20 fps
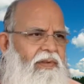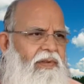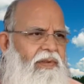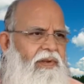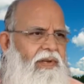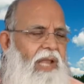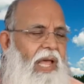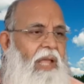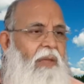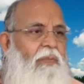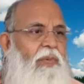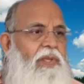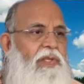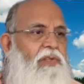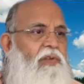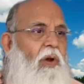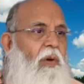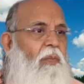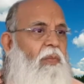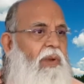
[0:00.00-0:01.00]
Life is
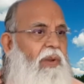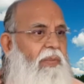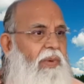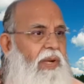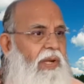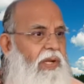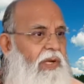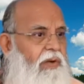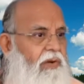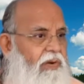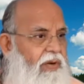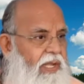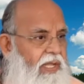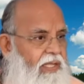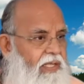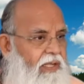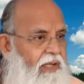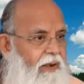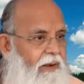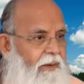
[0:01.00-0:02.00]
complementary to
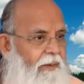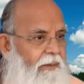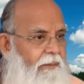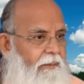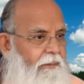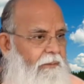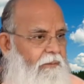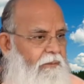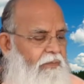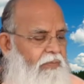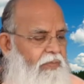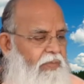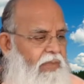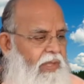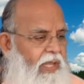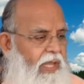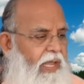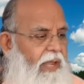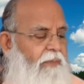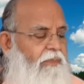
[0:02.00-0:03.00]
death.
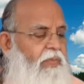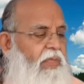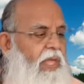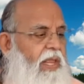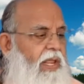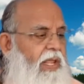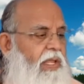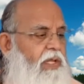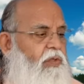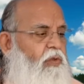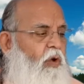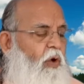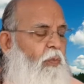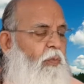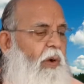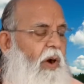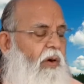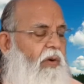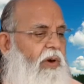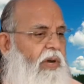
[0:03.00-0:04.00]
If there is no
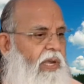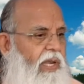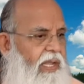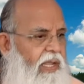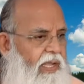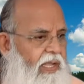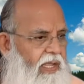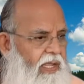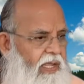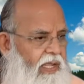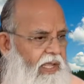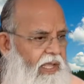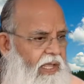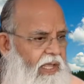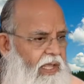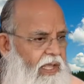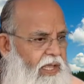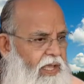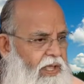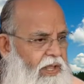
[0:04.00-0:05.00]
poverty,
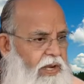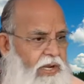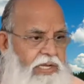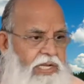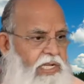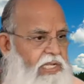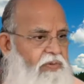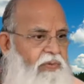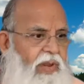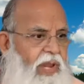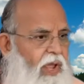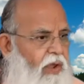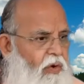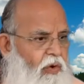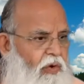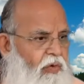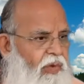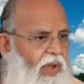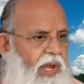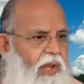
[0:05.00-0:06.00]
riches will have
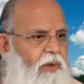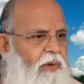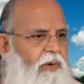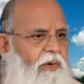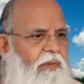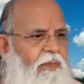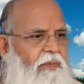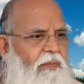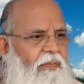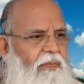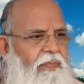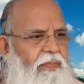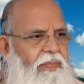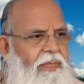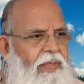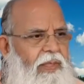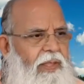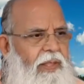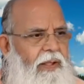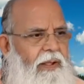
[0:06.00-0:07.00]
no value.
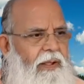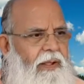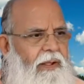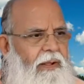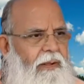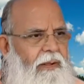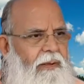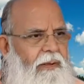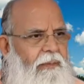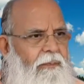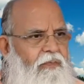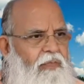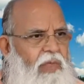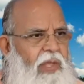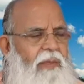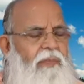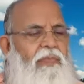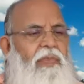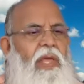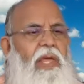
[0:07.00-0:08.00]

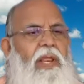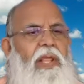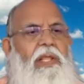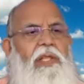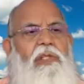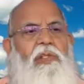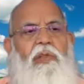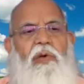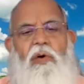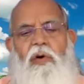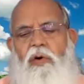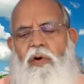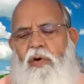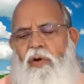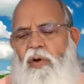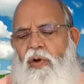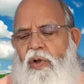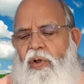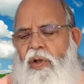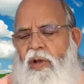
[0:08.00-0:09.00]
If there is
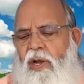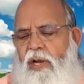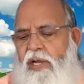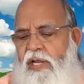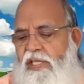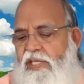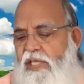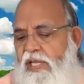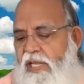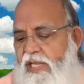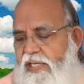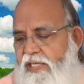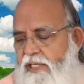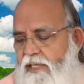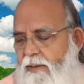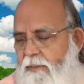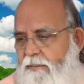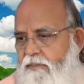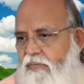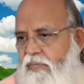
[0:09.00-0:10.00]
no disease,
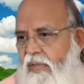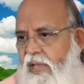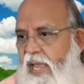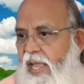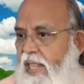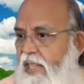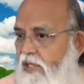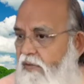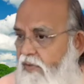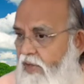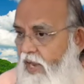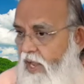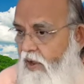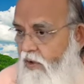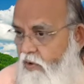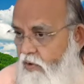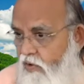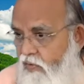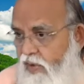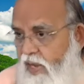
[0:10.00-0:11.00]
health will have
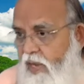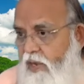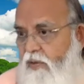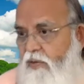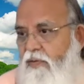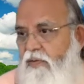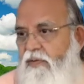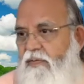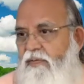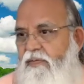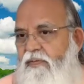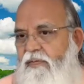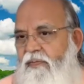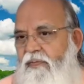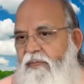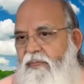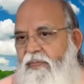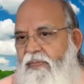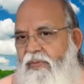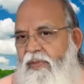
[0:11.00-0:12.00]
no value.
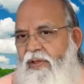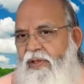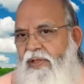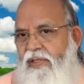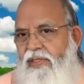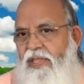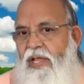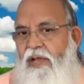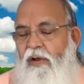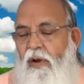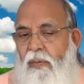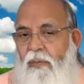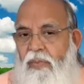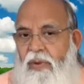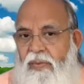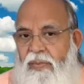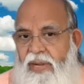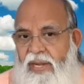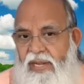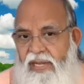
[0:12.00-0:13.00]
They
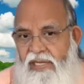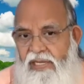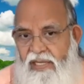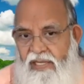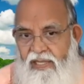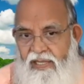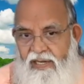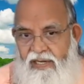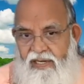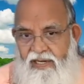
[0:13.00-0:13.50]
complement each other.